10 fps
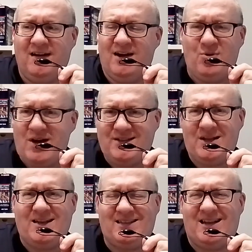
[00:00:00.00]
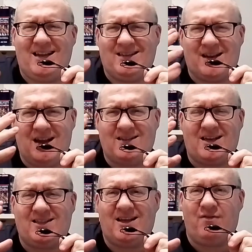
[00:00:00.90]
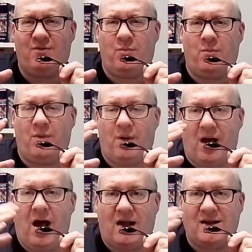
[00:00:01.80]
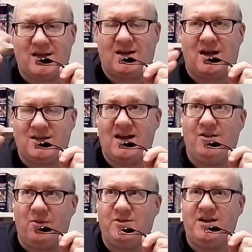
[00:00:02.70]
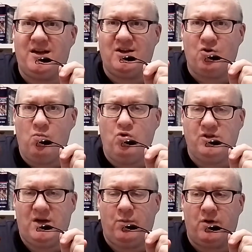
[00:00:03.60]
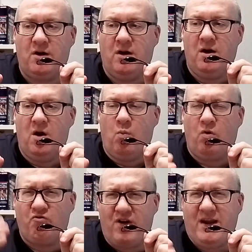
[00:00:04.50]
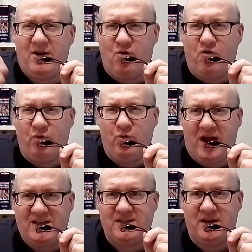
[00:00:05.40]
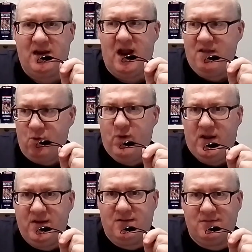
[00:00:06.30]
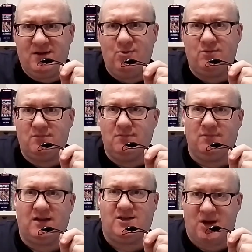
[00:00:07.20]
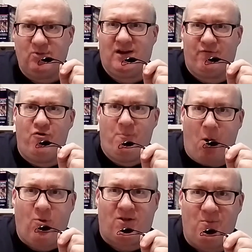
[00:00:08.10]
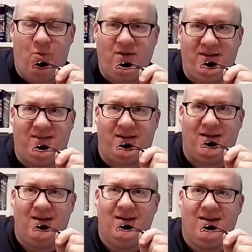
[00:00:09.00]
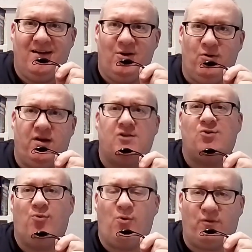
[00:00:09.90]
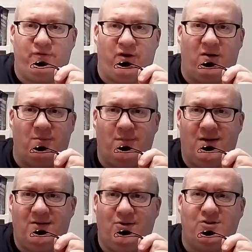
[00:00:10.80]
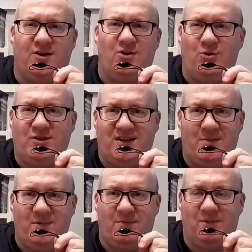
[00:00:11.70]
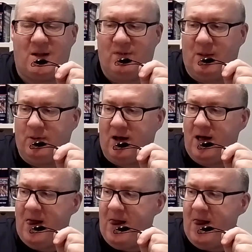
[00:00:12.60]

It's this thing of, as I ended up saying, it's almost like we're writing off our own history in the way that like Celtic Football Club wanted to. There is no old firm and using a new team and blah blah blah.